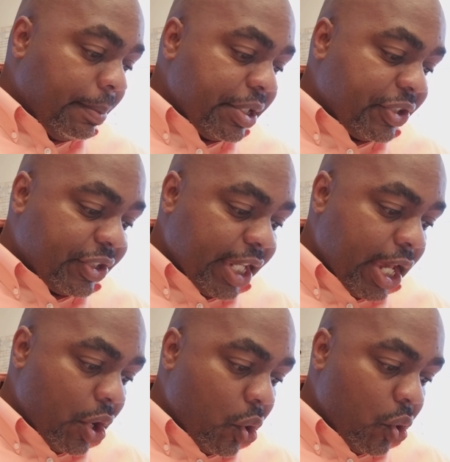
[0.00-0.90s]

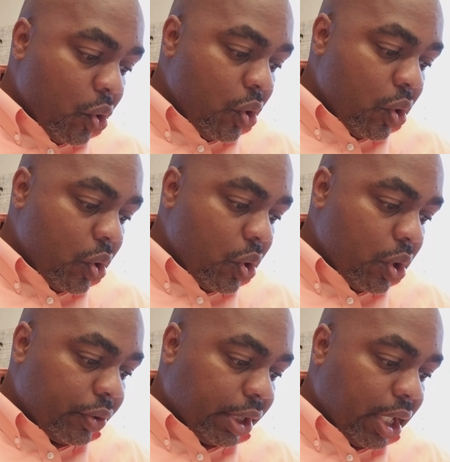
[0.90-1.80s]
So
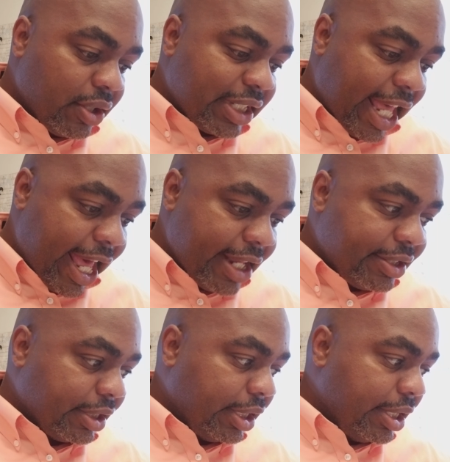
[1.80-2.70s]
the Los
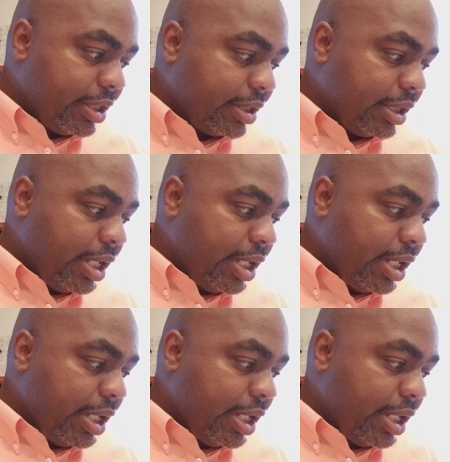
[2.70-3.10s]
Angeles